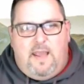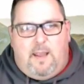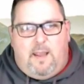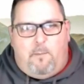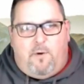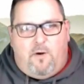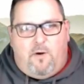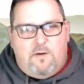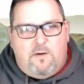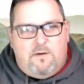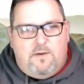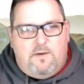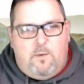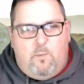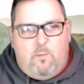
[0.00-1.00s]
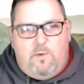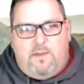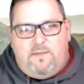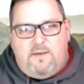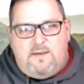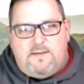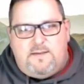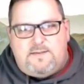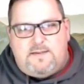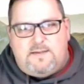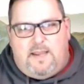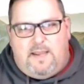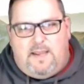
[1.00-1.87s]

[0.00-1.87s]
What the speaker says: and partnering with us